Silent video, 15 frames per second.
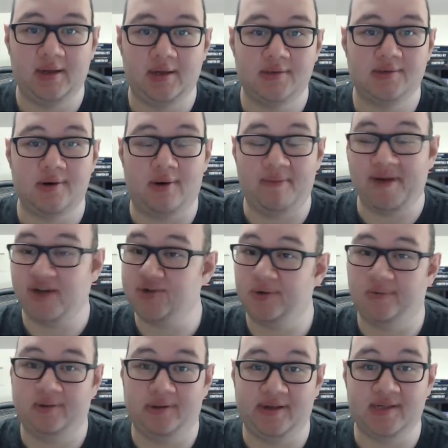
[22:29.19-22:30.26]
So I'm actually
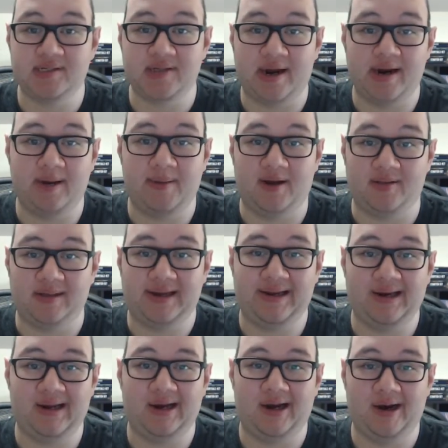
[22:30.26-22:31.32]
really excited about
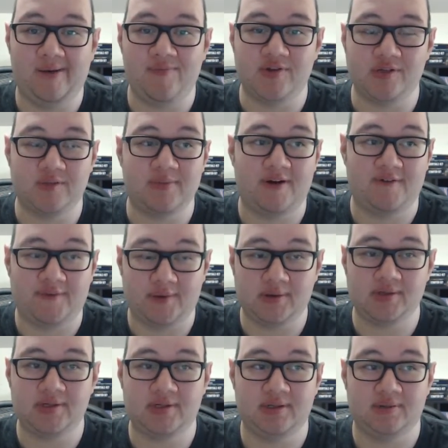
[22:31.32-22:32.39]
that. This
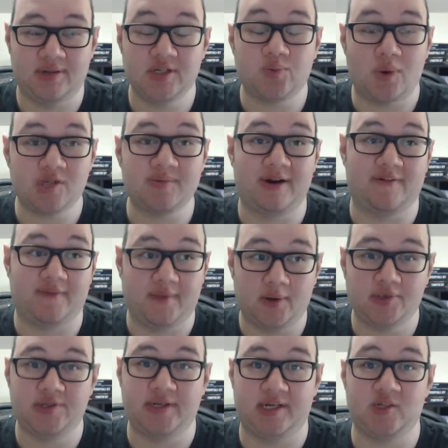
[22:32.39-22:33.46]
was my
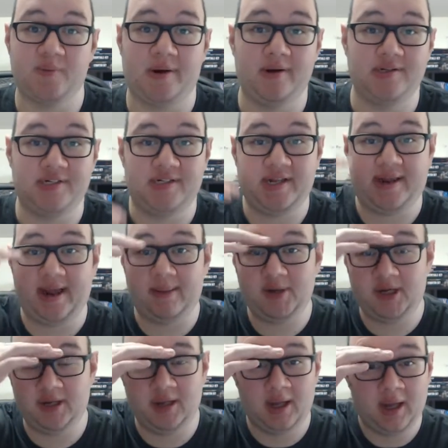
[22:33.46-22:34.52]
first experience at
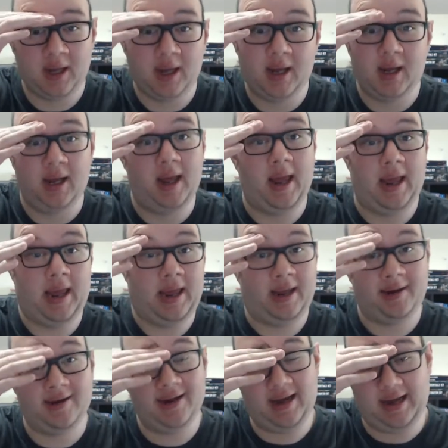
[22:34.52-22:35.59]
DMing,
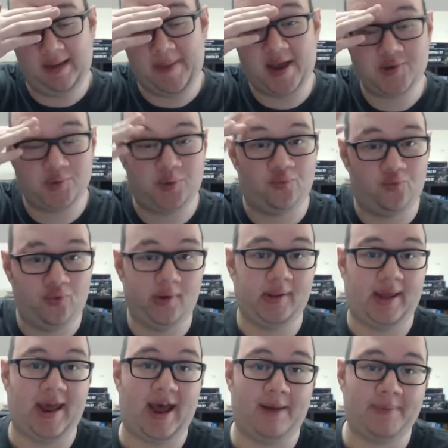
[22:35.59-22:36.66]
and I'm actually really
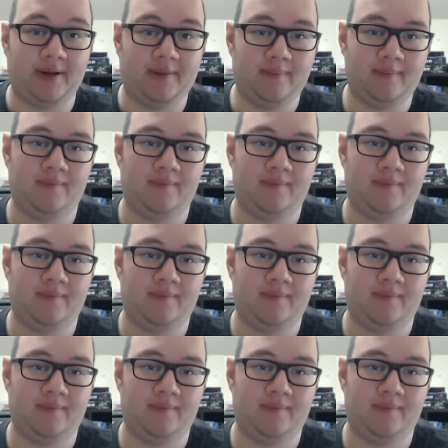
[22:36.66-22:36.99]
happy.